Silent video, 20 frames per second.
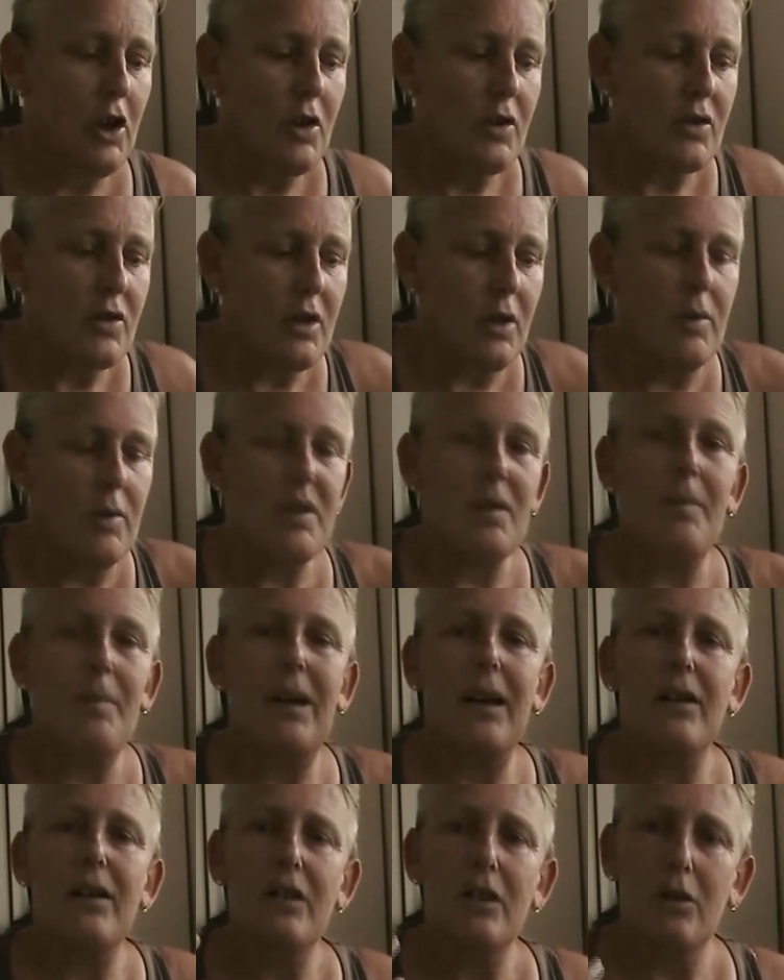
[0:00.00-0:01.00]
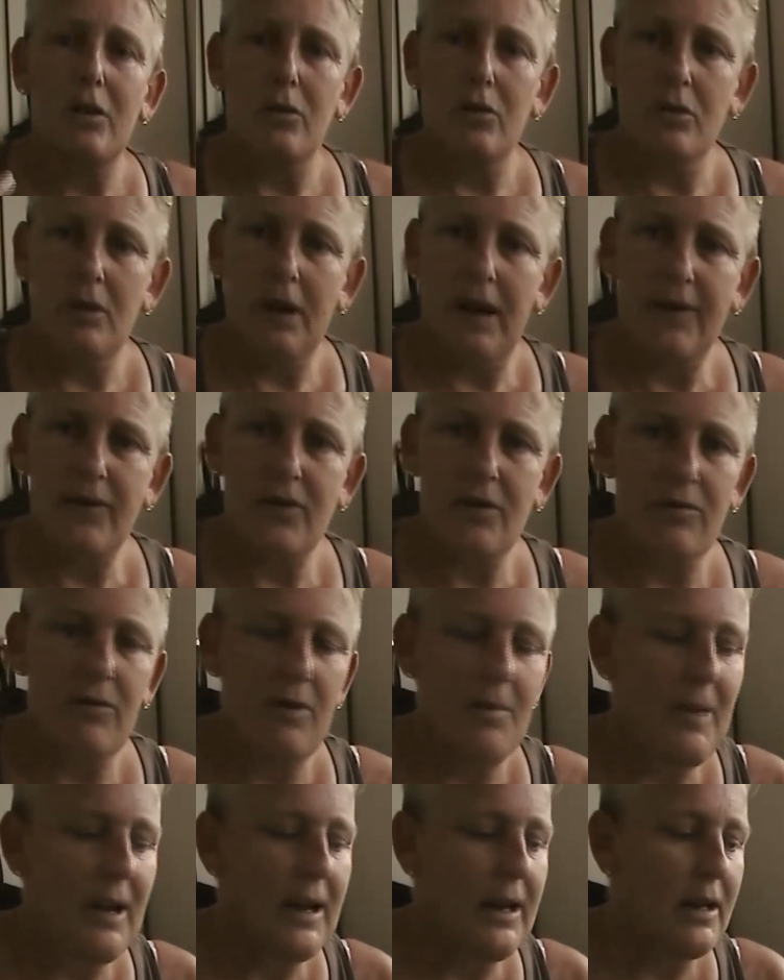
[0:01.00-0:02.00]
So it's about, no, you have to
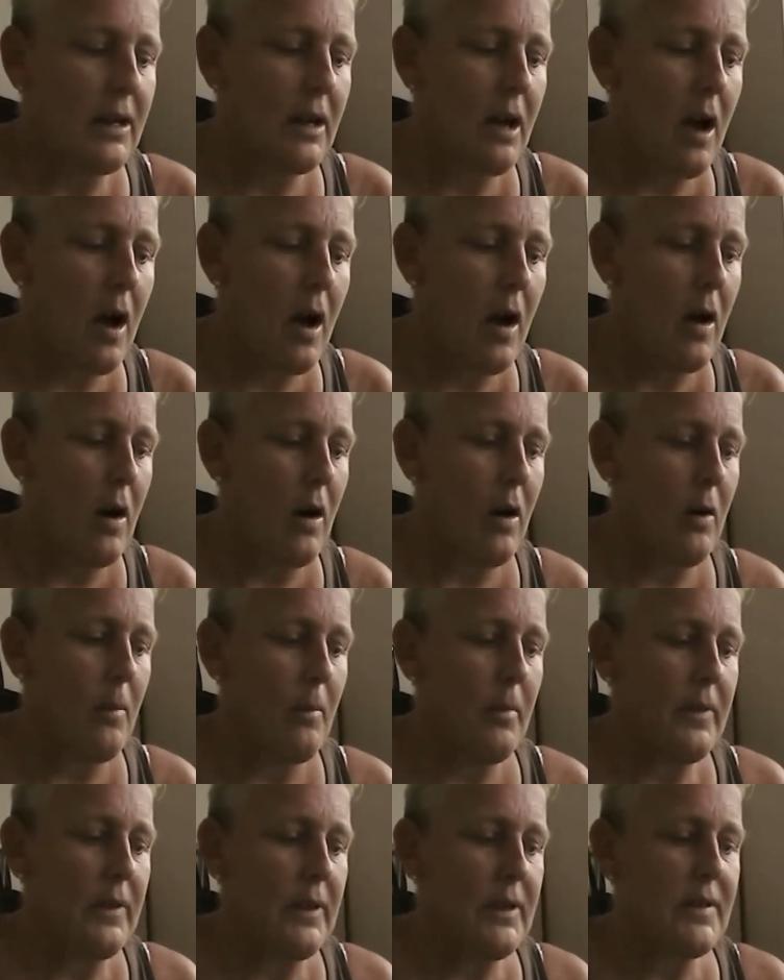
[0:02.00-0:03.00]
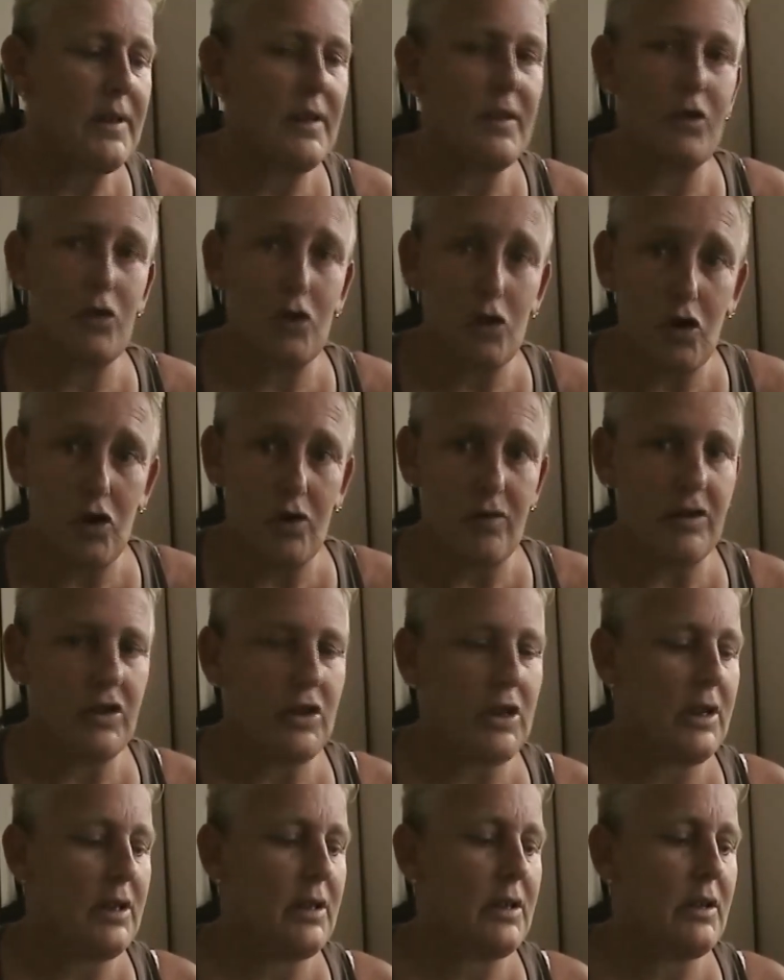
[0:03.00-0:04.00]
remain calm. This is your
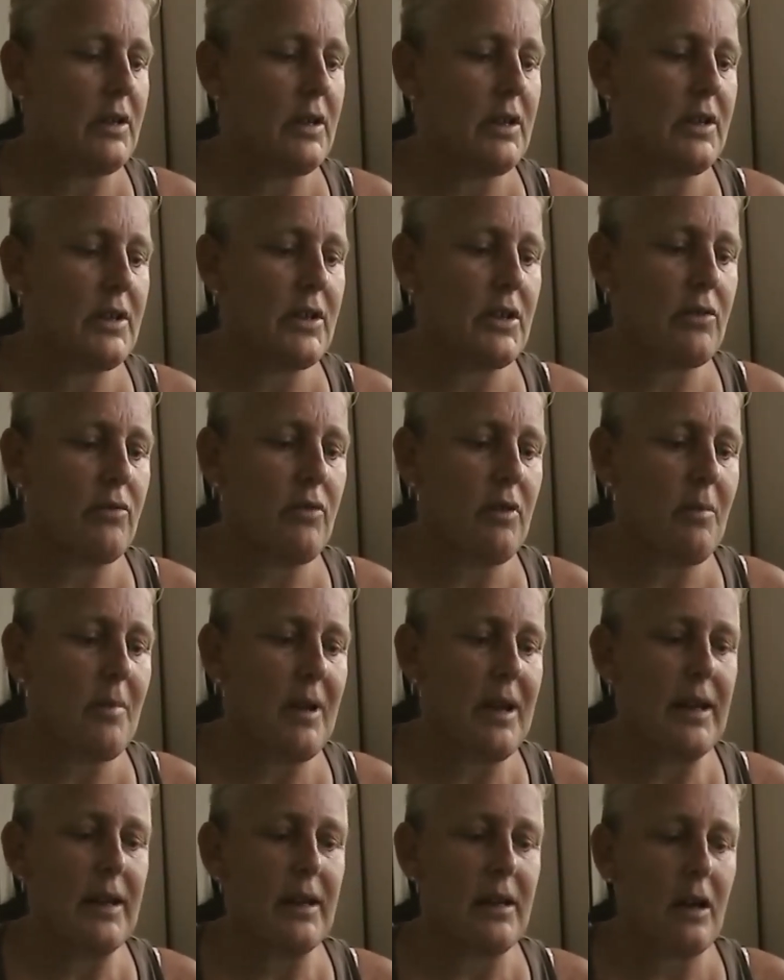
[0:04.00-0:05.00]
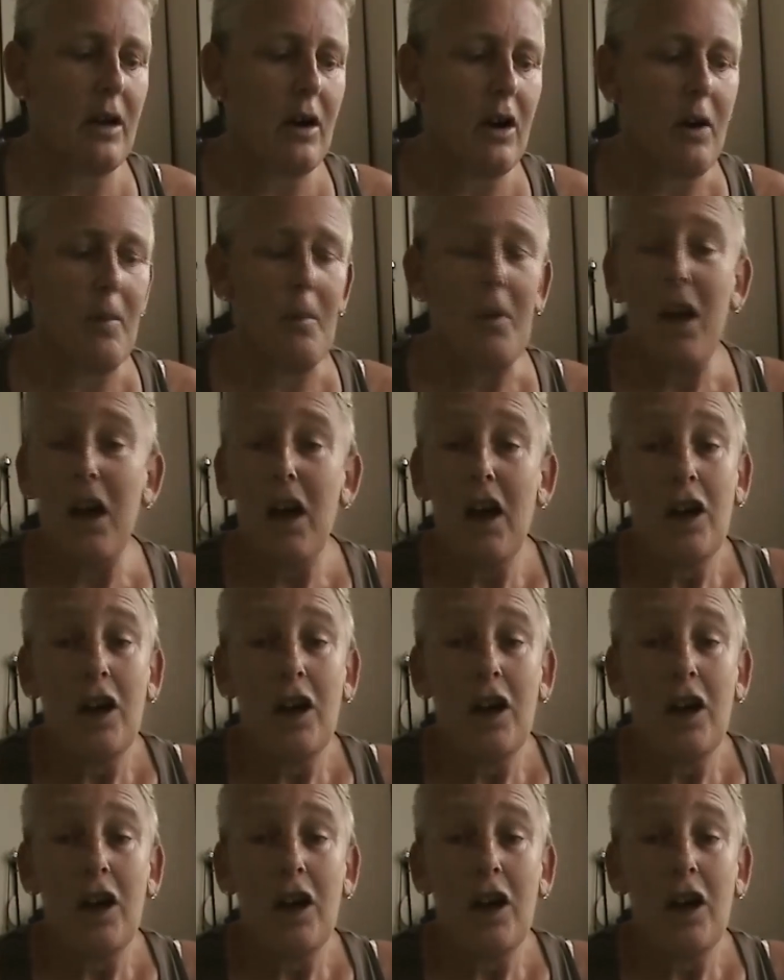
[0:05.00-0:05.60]
agenda, is to remain calm.